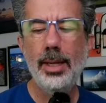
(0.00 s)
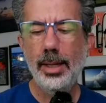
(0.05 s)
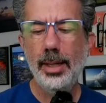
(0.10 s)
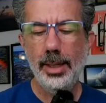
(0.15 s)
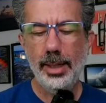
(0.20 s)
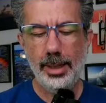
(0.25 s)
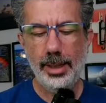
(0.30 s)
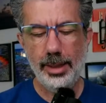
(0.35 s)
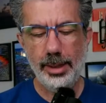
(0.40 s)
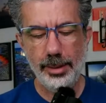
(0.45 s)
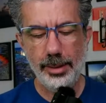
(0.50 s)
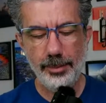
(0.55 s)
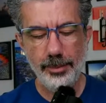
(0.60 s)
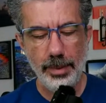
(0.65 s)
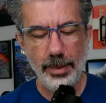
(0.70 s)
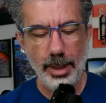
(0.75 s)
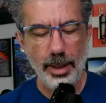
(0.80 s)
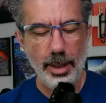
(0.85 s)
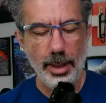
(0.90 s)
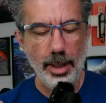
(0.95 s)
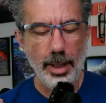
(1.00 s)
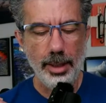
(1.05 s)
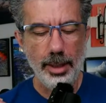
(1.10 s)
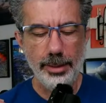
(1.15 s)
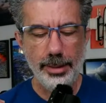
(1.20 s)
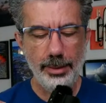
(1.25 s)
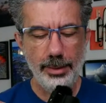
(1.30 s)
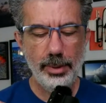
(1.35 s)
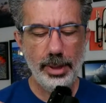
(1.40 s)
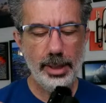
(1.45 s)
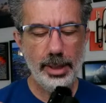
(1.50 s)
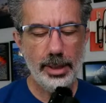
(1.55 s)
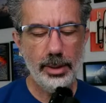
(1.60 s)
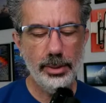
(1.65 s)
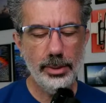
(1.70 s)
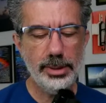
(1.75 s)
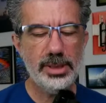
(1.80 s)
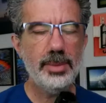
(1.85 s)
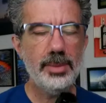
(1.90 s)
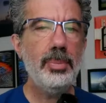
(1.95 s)
Then we're going to go
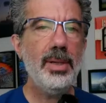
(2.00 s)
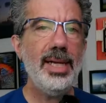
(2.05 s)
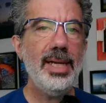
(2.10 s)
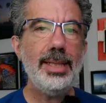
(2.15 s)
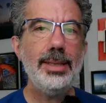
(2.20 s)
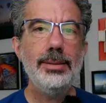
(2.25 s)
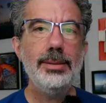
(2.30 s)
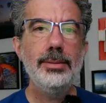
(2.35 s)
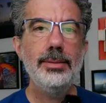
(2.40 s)
to Split,